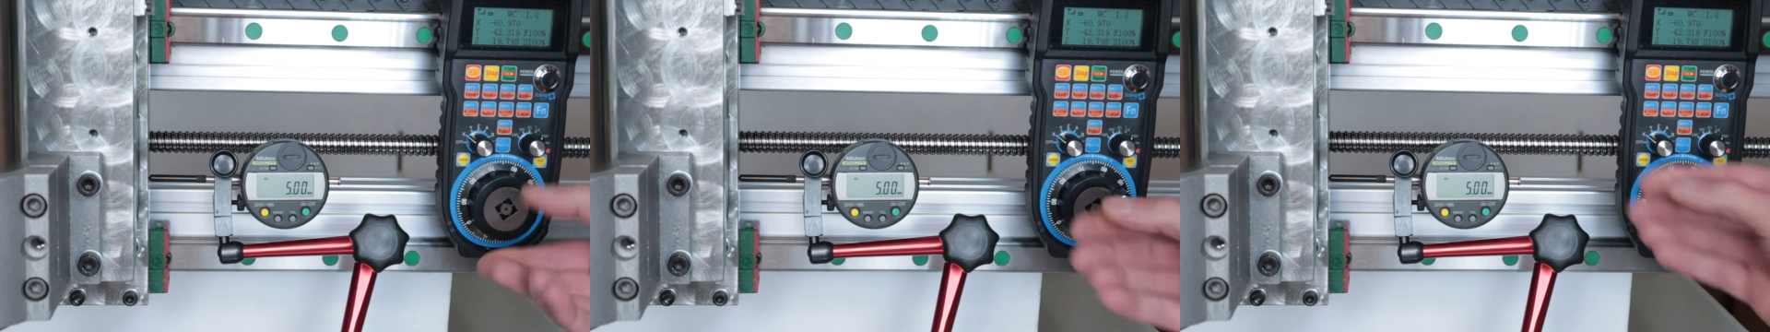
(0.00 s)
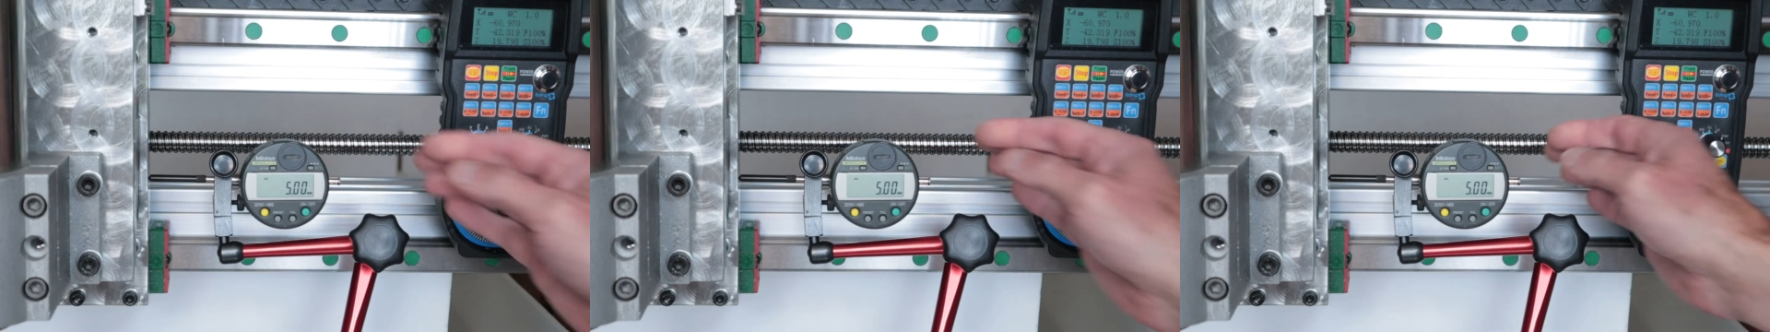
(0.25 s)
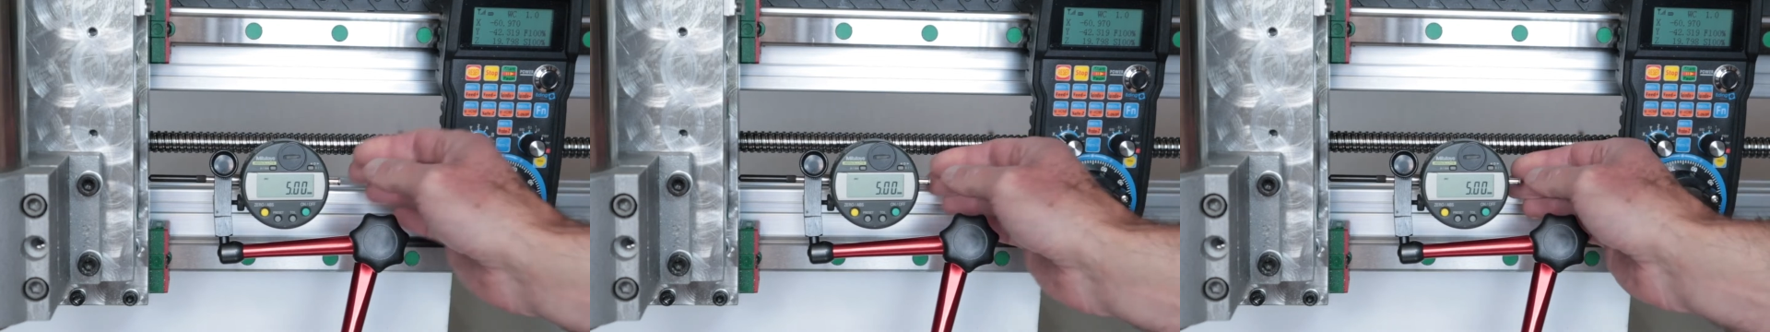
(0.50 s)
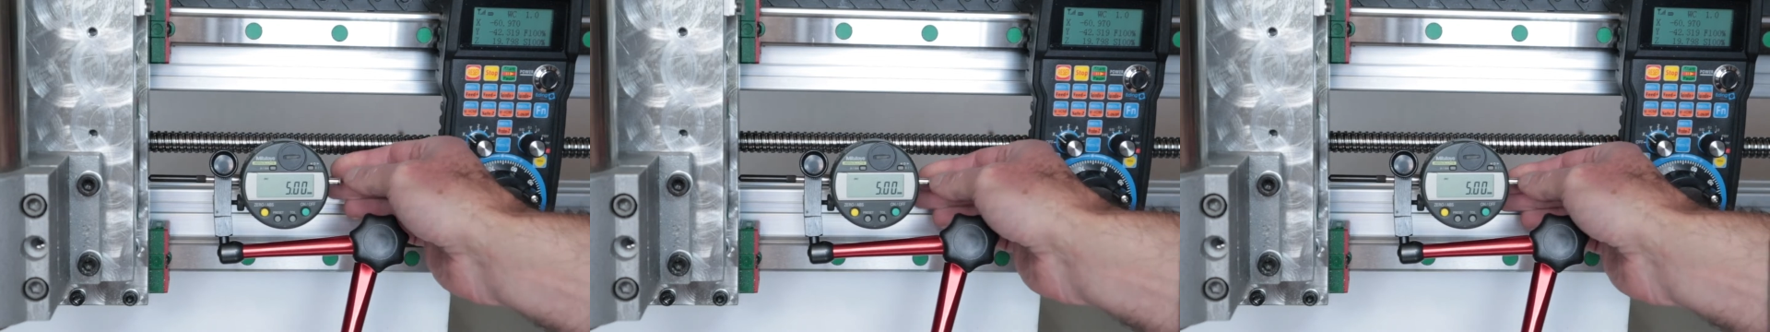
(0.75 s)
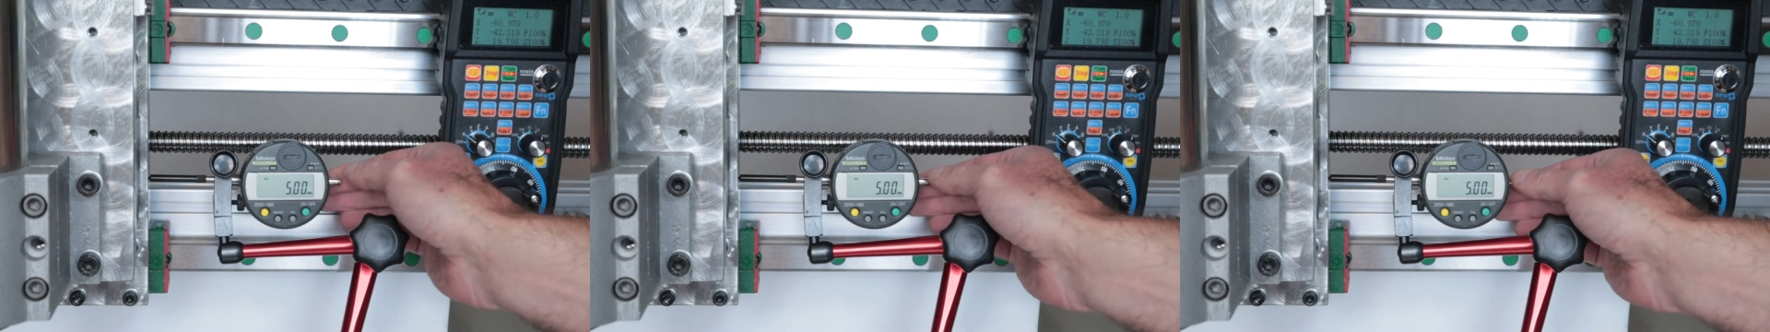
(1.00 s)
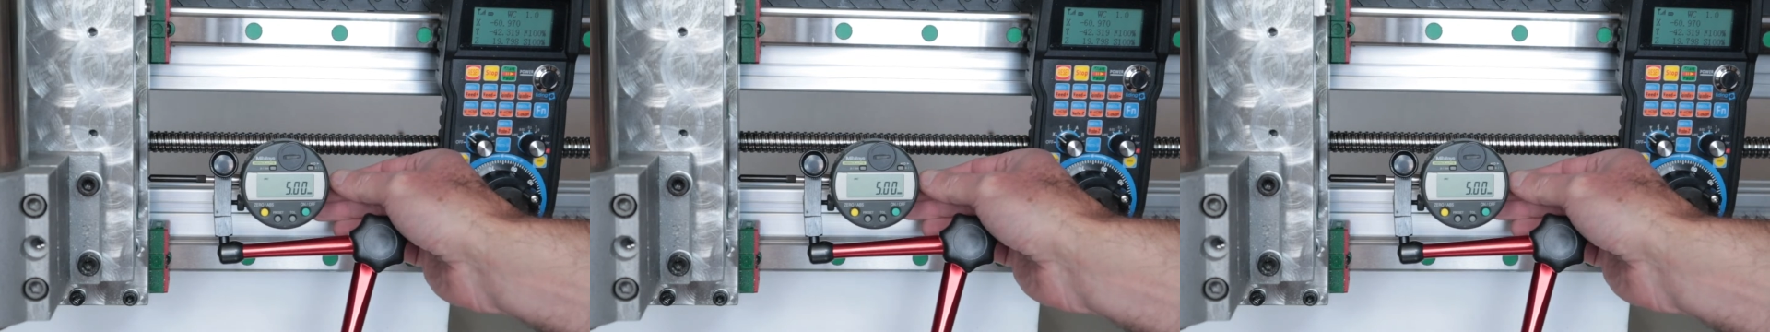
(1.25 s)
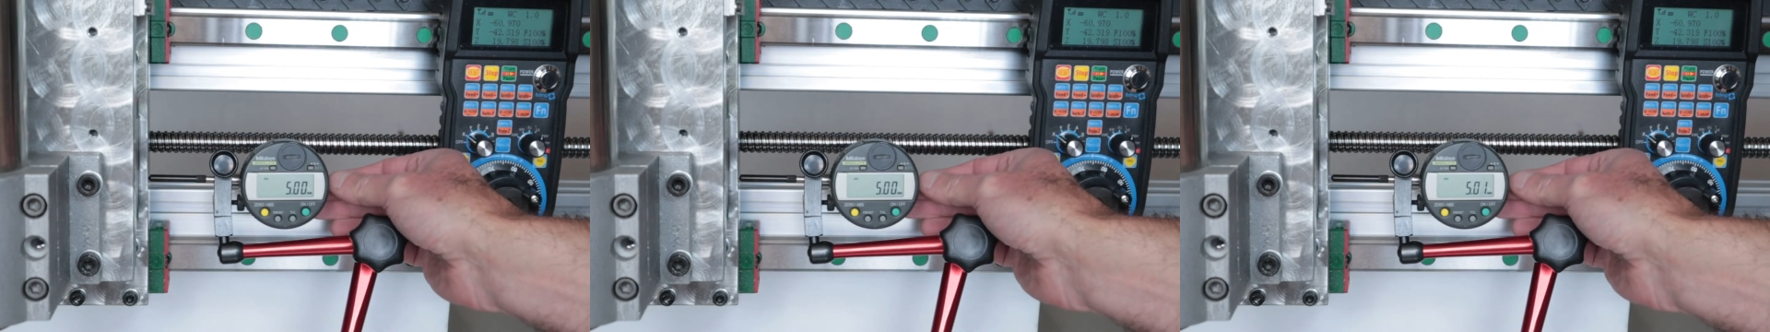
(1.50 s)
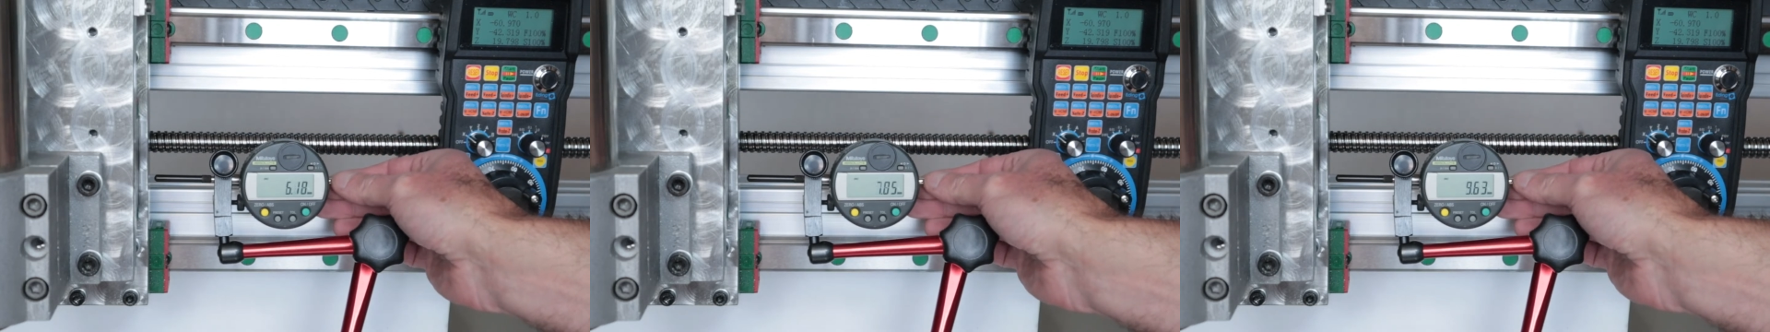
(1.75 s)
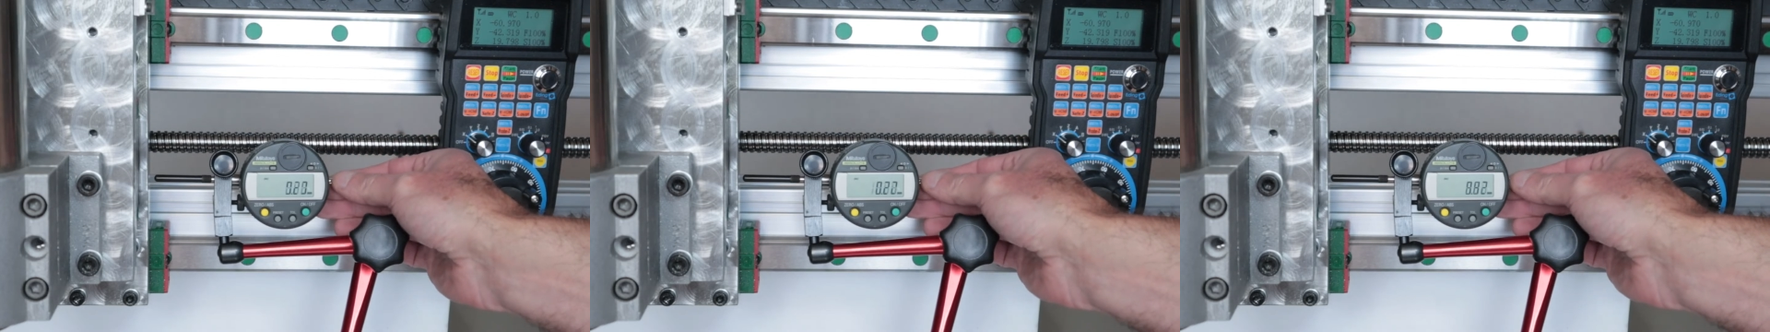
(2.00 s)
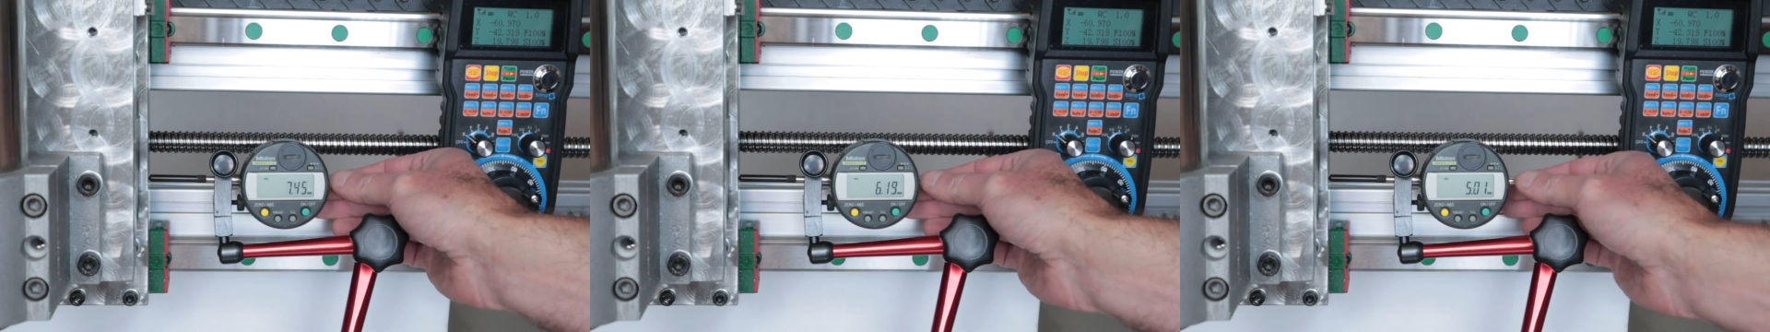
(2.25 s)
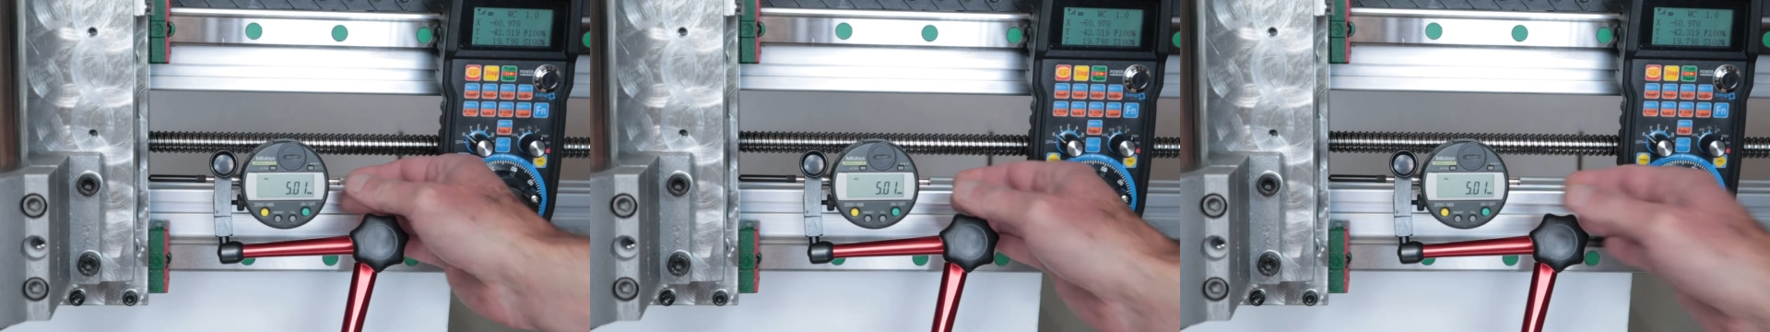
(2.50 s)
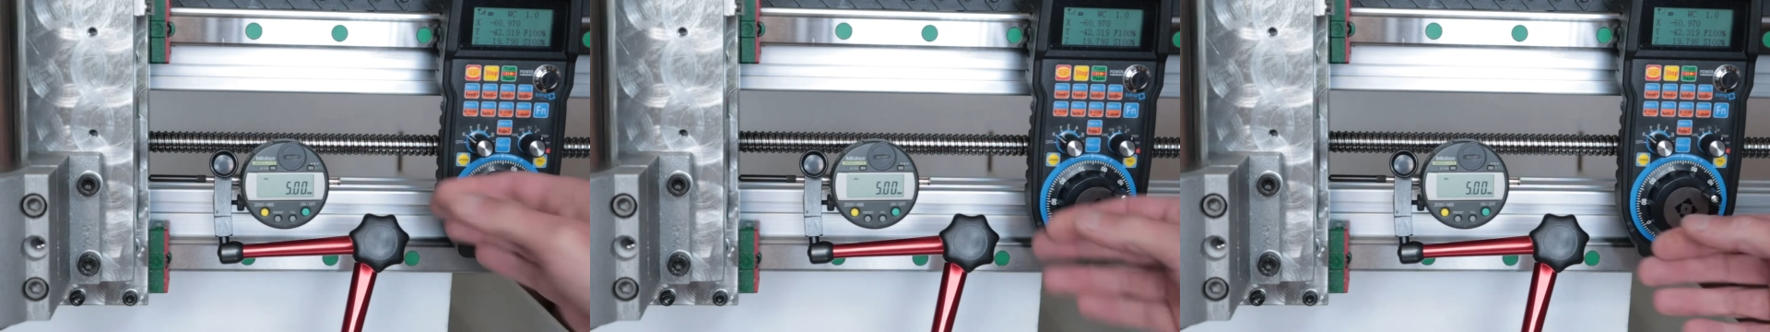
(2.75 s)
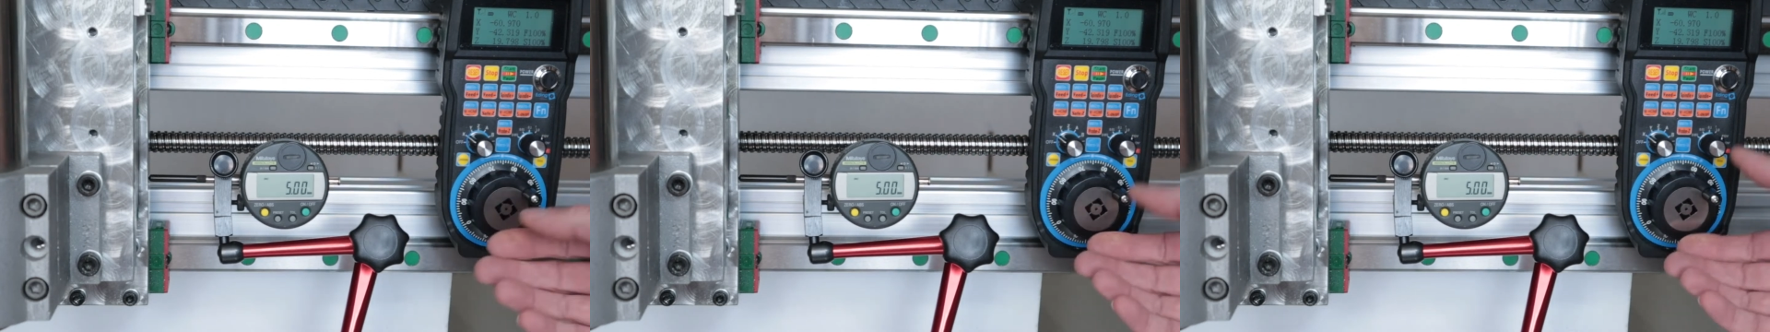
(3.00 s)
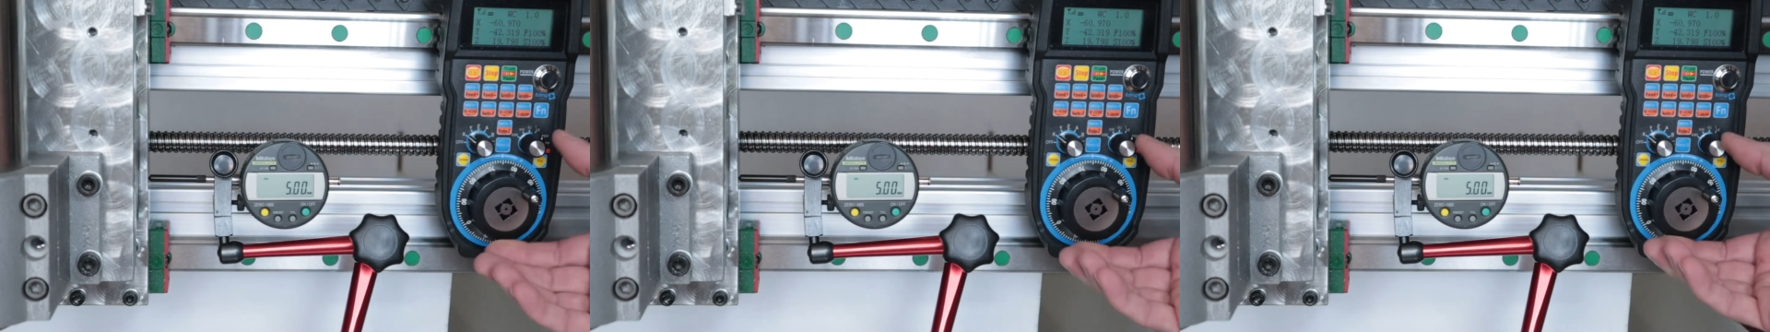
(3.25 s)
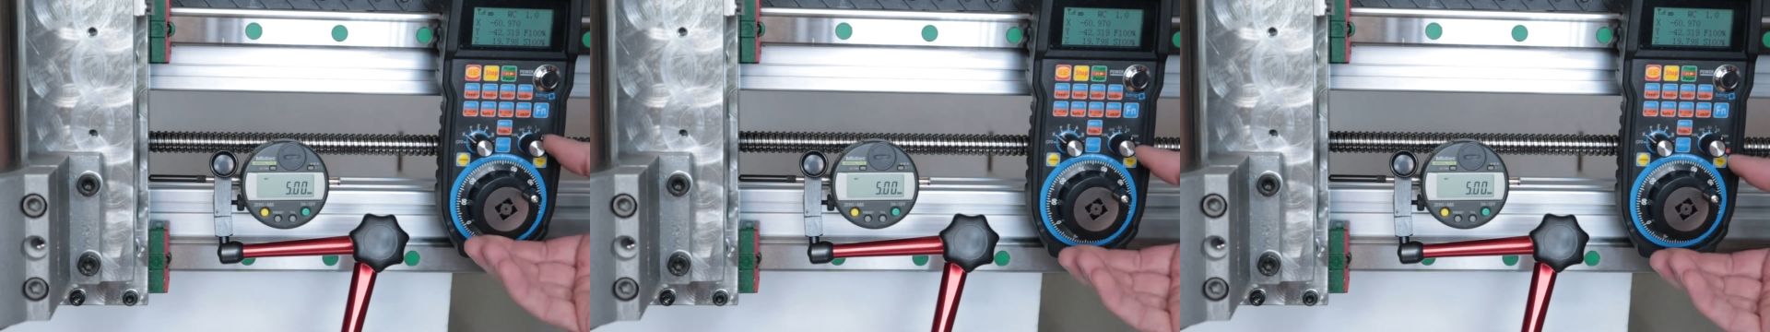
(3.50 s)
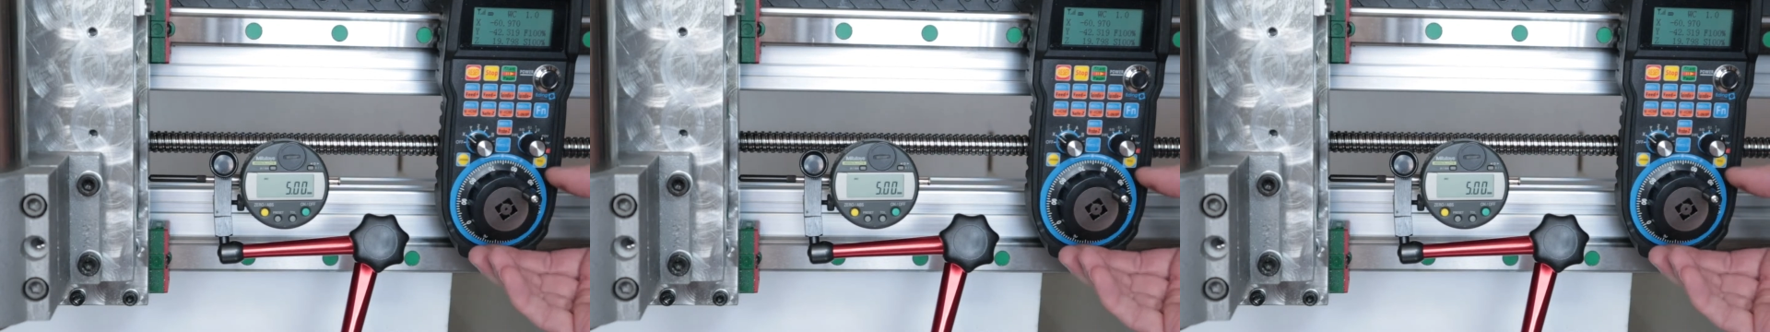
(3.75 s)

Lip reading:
[unreadable: no face in view]